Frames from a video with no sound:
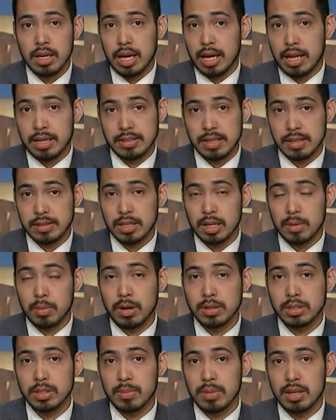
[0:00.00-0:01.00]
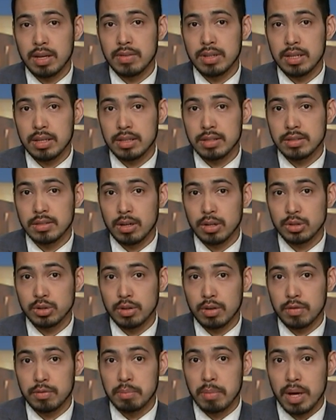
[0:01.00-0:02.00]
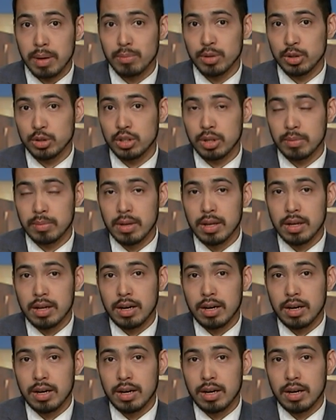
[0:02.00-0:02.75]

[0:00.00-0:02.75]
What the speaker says: and as I said, possibly even a discussion of membership